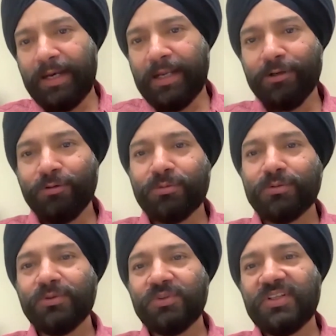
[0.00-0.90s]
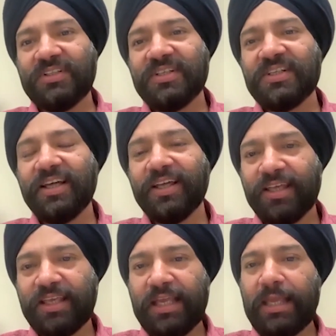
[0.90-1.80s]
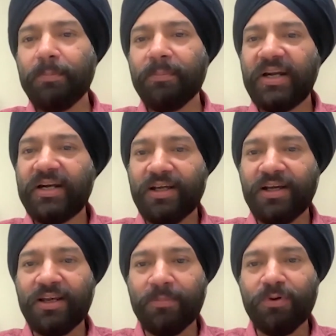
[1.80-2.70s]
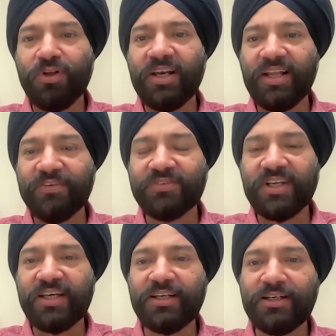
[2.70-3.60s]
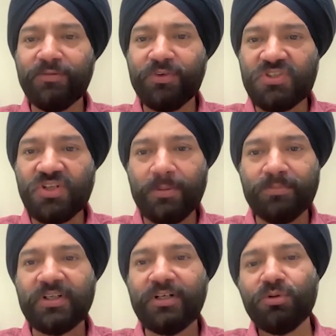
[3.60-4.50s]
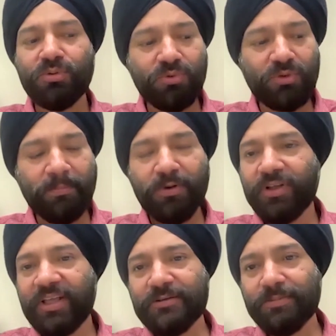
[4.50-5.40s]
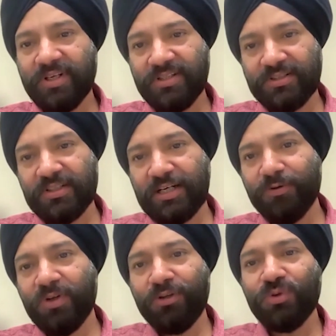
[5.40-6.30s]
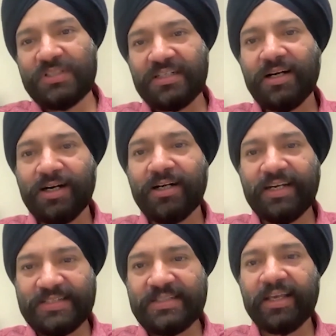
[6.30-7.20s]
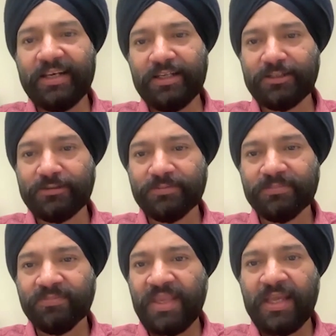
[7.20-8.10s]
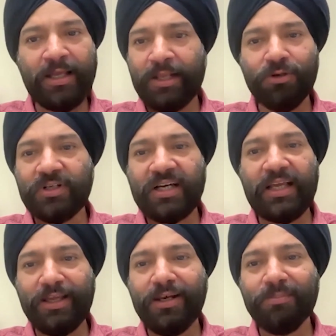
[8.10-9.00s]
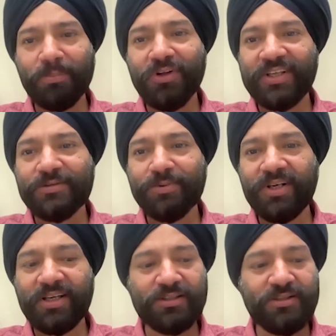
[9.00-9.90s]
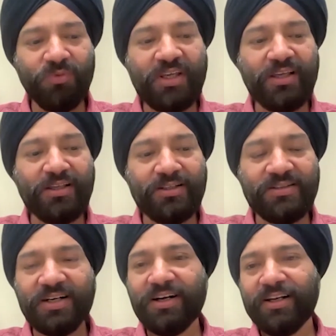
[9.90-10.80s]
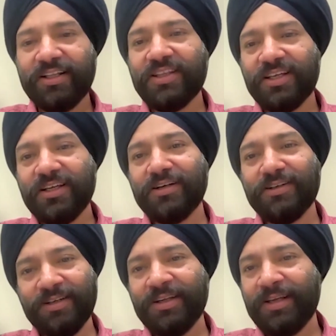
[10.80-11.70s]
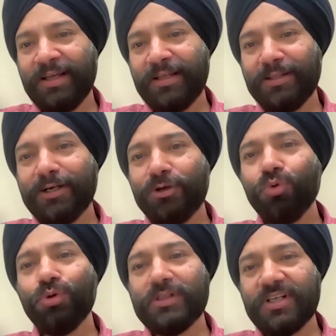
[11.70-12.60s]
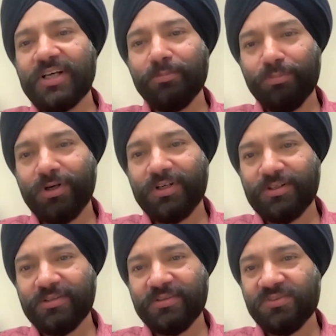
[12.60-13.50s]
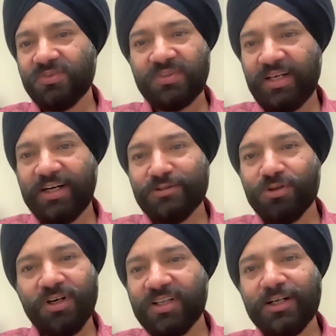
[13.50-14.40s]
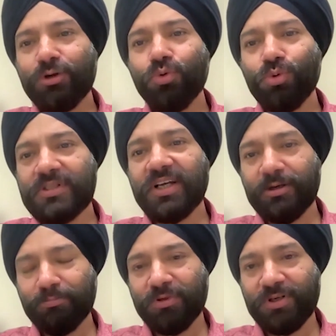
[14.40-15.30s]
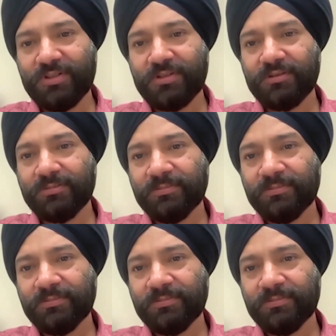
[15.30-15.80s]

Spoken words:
Now, this is like entire employee life cycle, which comes into employee experience. And when you start designing, look, in employee experience, we generally think that tools are important. It is not that tools are important.